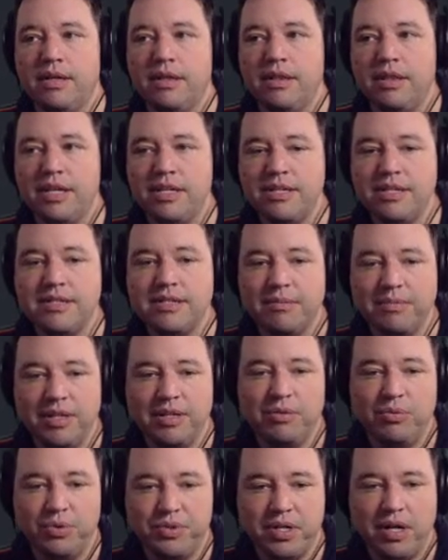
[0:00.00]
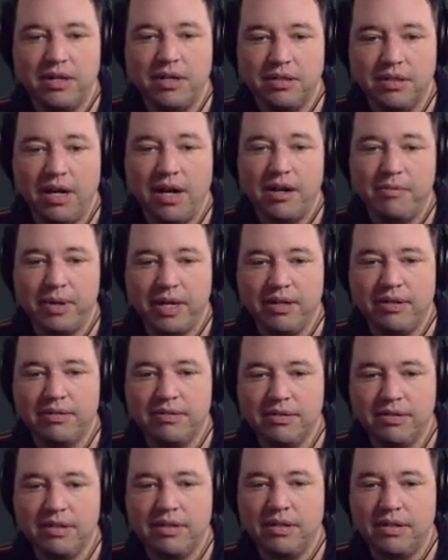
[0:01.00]
This is something that we'll talk a lot about
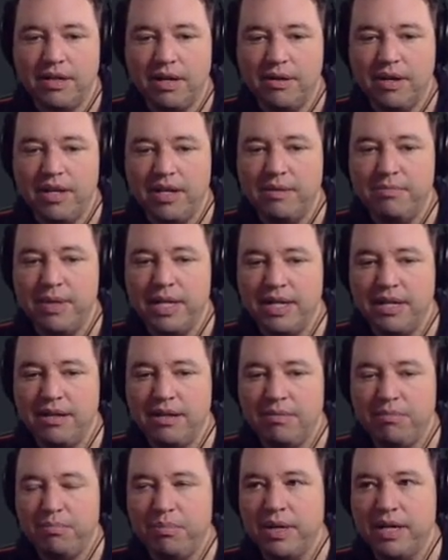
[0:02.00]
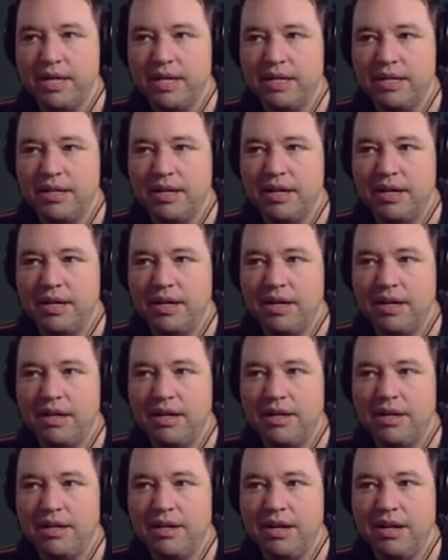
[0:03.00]
in a minute, but
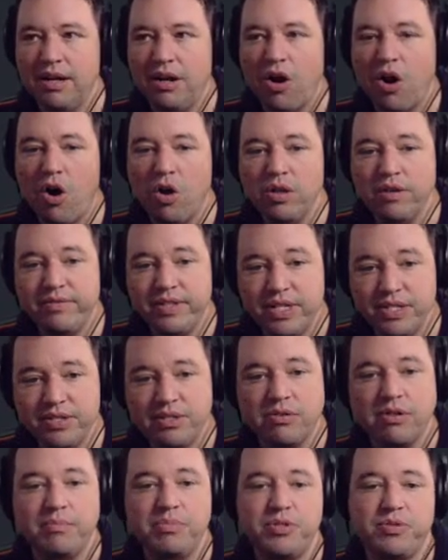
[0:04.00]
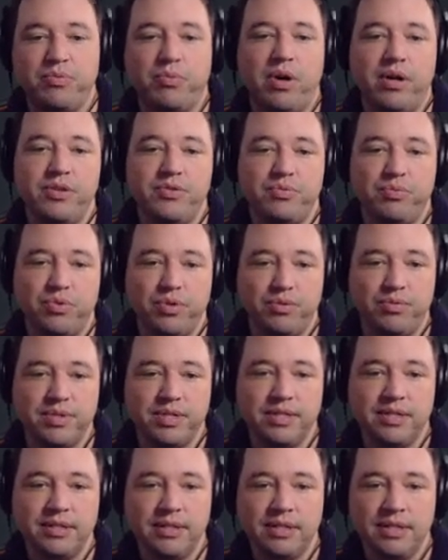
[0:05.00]
all of these scripts run as
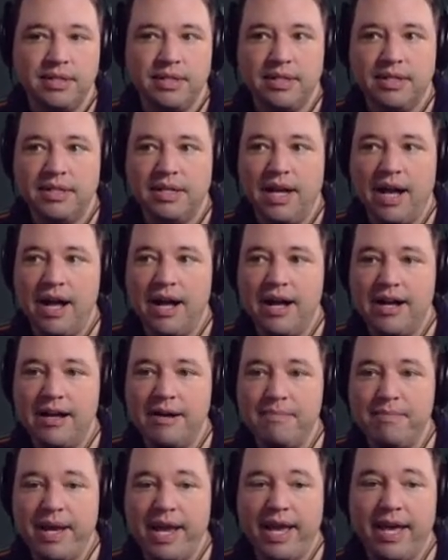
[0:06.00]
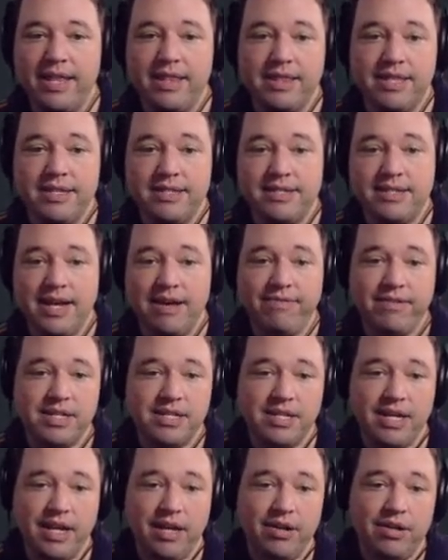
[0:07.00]
root. And this dev
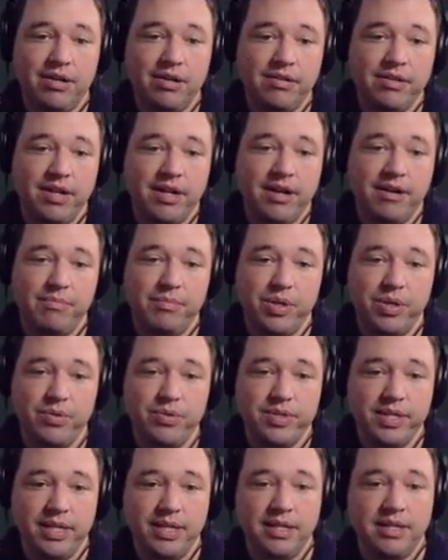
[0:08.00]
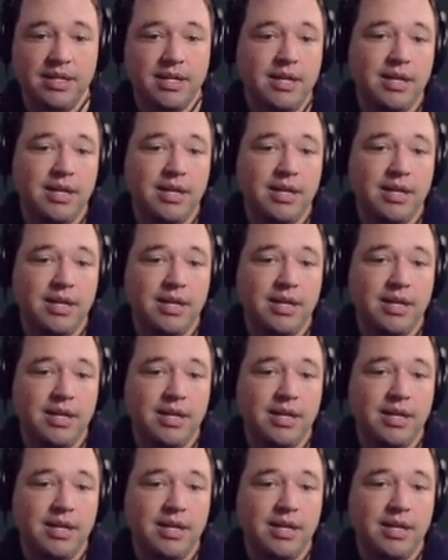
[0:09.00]
container that I'm using